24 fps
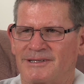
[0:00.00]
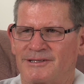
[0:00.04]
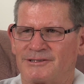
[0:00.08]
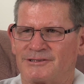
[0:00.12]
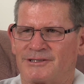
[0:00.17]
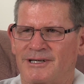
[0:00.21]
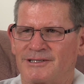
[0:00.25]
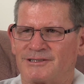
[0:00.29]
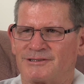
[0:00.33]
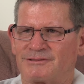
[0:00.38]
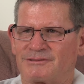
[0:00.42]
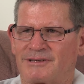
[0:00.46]

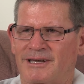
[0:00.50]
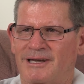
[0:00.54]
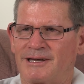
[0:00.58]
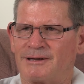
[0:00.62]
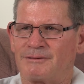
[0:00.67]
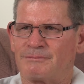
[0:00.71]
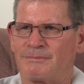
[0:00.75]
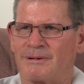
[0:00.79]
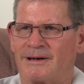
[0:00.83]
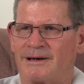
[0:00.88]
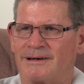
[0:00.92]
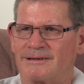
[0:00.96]
intensive
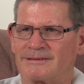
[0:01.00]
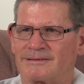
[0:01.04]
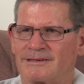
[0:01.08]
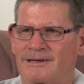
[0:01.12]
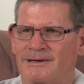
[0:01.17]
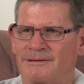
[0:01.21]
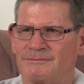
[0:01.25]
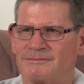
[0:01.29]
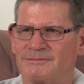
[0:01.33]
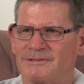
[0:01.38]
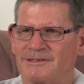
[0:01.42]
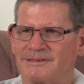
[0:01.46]
care part
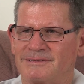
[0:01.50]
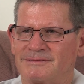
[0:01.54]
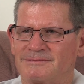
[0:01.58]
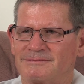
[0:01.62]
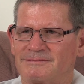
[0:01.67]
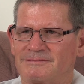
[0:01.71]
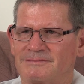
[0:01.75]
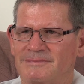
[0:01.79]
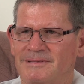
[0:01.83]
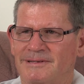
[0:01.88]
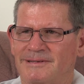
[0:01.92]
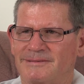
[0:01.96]
come that
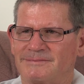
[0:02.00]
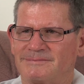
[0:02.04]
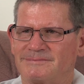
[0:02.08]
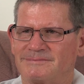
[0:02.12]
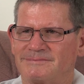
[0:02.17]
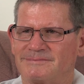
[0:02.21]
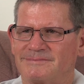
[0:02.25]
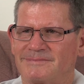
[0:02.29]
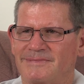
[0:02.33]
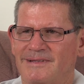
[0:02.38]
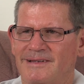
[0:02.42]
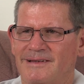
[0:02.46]

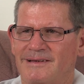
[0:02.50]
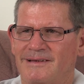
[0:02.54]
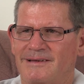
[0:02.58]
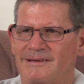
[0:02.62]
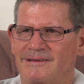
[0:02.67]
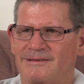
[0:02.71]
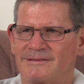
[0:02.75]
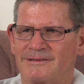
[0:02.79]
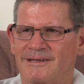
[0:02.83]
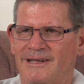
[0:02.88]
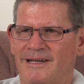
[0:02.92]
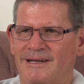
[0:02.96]

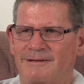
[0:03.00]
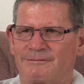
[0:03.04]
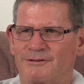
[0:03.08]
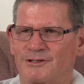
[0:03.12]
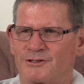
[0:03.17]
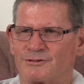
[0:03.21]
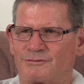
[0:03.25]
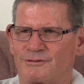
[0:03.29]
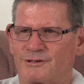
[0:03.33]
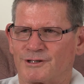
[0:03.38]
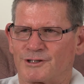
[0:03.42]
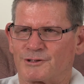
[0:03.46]
none of
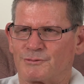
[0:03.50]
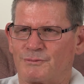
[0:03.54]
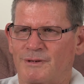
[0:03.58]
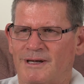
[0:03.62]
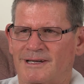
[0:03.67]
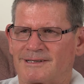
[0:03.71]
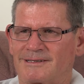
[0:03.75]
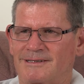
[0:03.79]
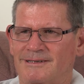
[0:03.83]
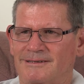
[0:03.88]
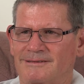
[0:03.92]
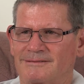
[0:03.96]
us were
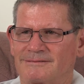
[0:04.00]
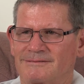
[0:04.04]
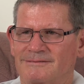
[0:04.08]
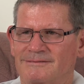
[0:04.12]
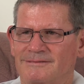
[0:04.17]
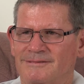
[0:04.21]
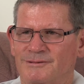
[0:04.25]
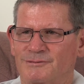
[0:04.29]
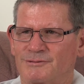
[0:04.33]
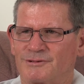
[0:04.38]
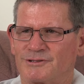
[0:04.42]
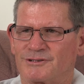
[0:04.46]
expecting.
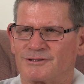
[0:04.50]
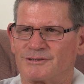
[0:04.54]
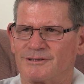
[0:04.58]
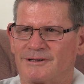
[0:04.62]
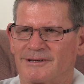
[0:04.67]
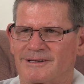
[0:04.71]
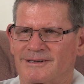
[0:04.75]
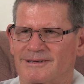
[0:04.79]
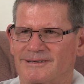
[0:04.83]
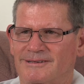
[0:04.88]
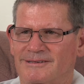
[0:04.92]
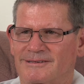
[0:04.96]
It was
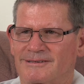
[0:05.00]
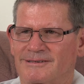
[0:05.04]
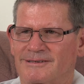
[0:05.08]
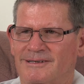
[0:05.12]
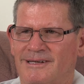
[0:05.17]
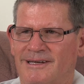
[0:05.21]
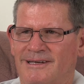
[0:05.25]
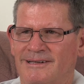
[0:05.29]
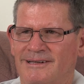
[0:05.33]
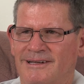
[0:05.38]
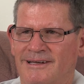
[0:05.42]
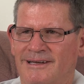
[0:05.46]
like a
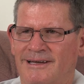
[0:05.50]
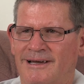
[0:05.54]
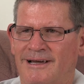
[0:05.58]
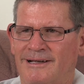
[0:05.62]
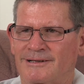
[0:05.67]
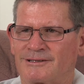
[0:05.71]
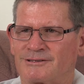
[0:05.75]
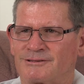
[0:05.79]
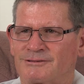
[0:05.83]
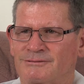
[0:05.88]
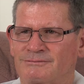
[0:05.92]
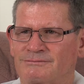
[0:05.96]
kick in the guts.